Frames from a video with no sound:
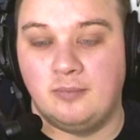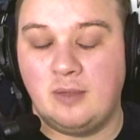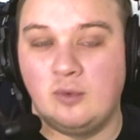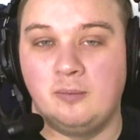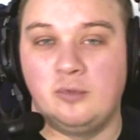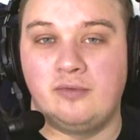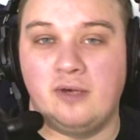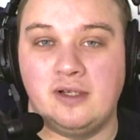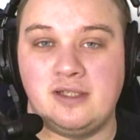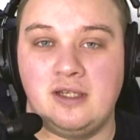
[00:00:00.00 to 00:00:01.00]
People want more
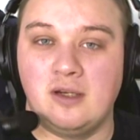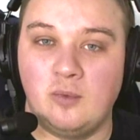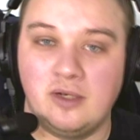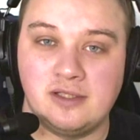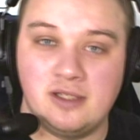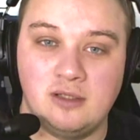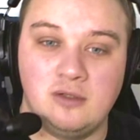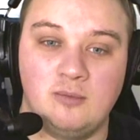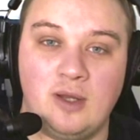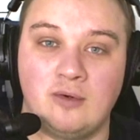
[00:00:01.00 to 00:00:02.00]
variety. You know, when I started
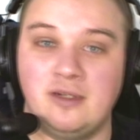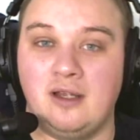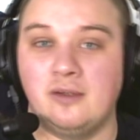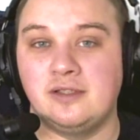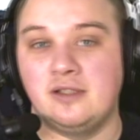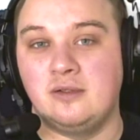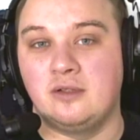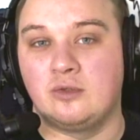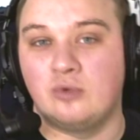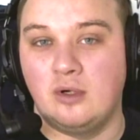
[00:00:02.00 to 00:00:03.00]
doing Wagrandale, I started doing
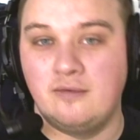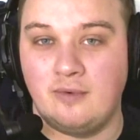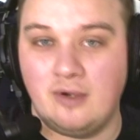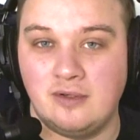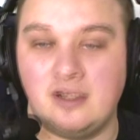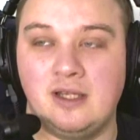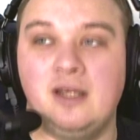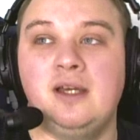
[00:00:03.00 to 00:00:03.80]
the grove around it,